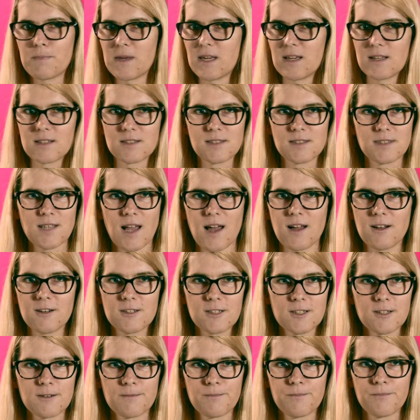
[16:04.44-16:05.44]
being
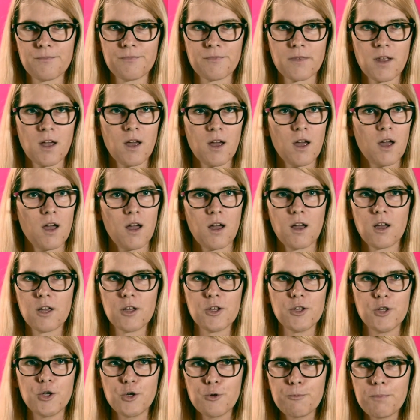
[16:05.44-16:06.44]
sent.
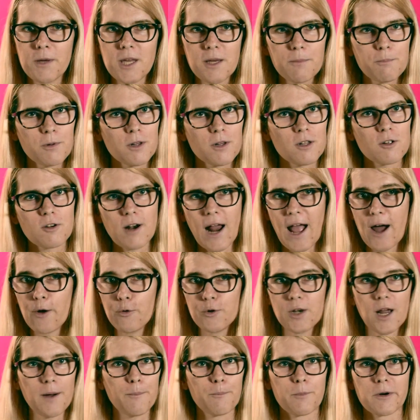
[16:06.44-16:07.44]
You people are
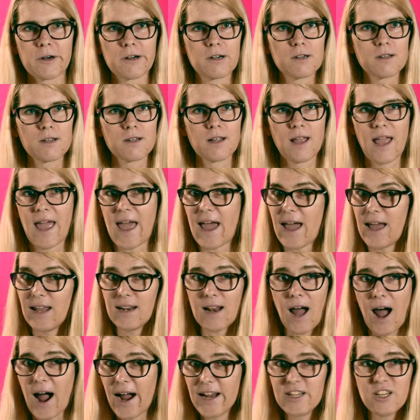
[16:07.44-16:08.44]
outnumbered,
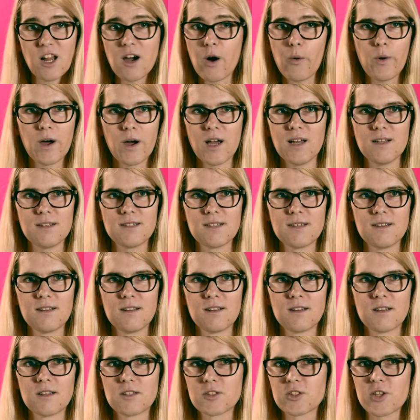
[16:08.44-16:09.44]
and I know it.
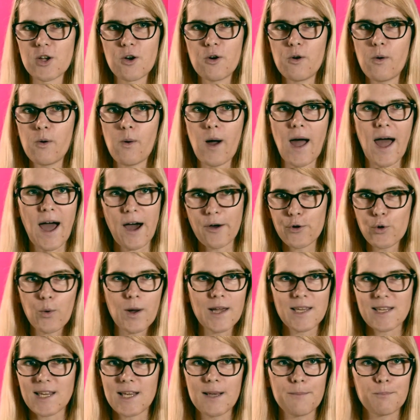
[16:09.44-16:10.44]
So how do
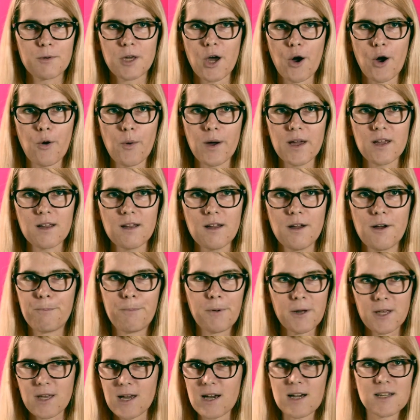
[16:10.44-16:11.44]
I keep going?
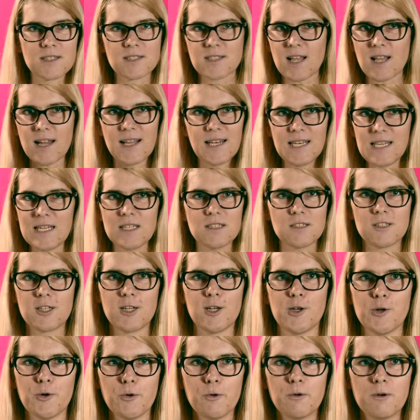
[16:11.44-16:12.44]
Because I need
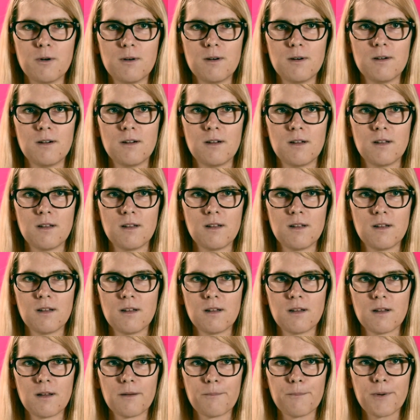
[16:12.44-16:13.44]
to.
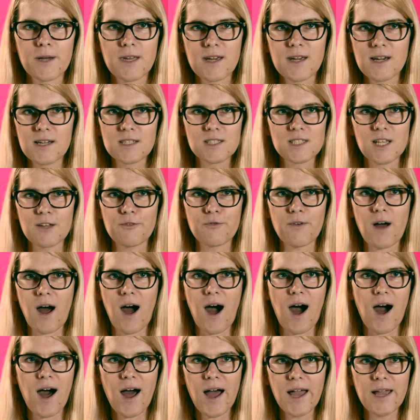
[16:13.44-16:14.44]
Because if
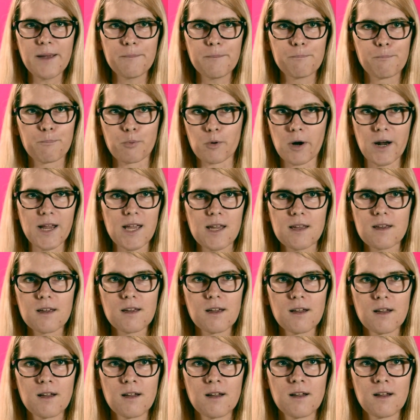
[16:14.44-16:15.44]
I
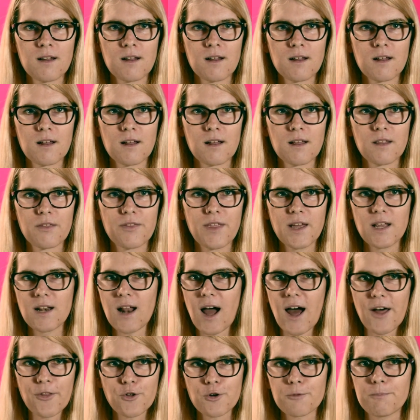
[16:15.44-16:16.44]
break, then
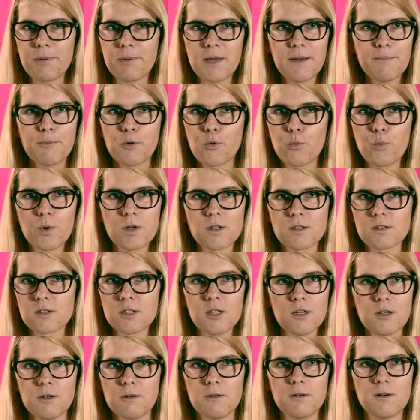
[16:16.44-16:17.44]
other people will
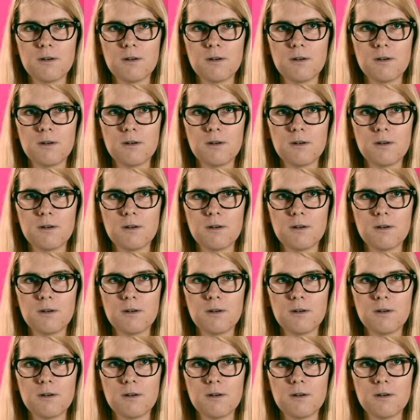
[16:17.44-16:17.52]
too.